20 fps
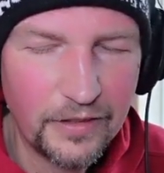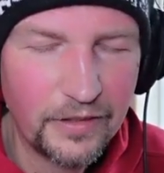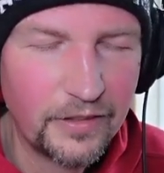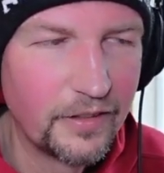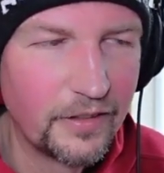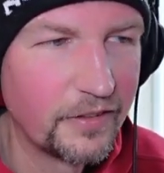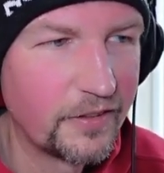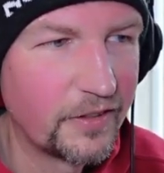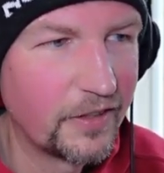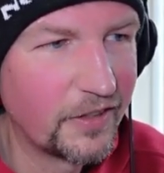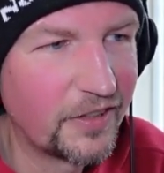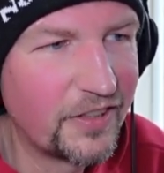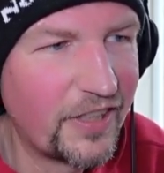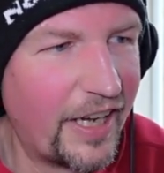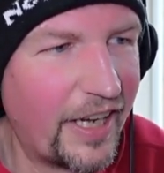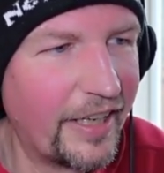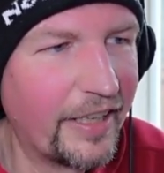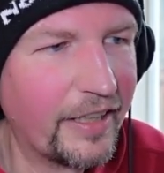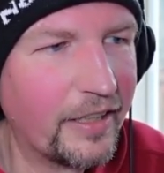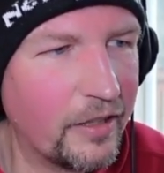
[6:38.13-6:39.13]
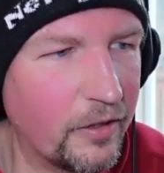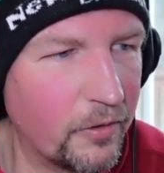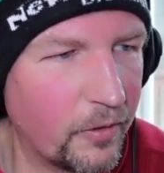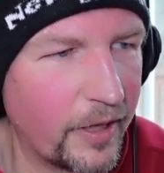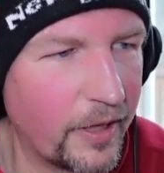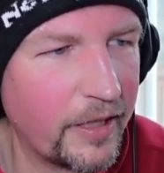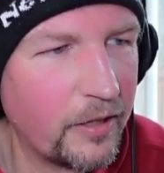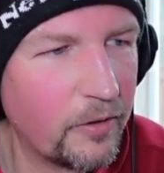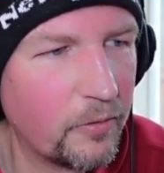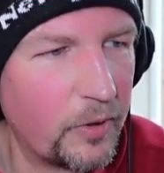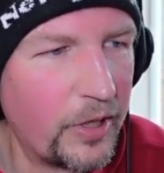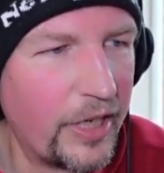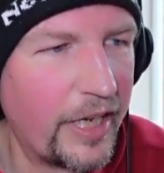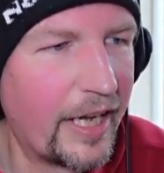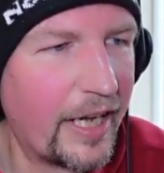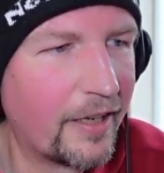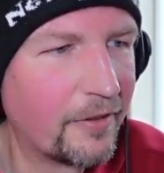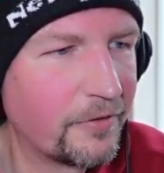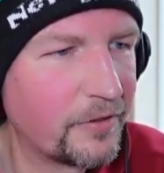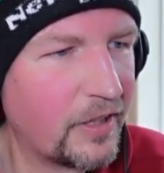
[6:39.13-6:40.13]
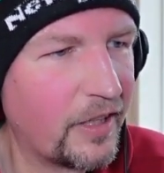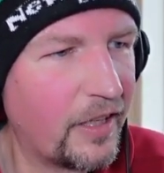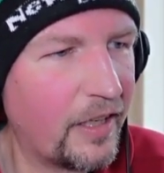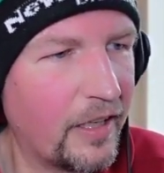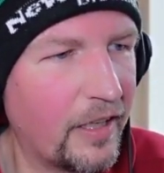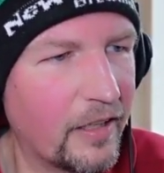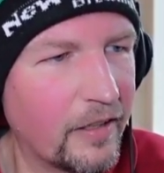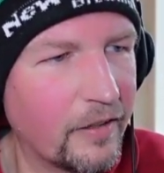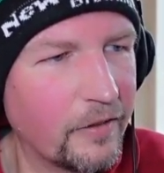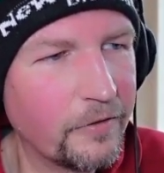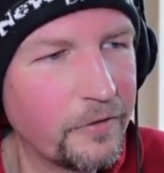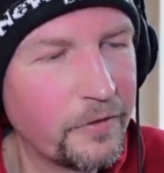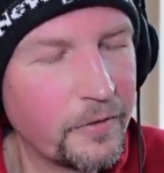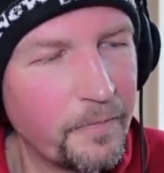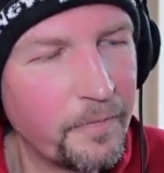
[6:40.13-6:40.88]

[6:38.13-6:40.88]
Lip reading: society, right? We have to have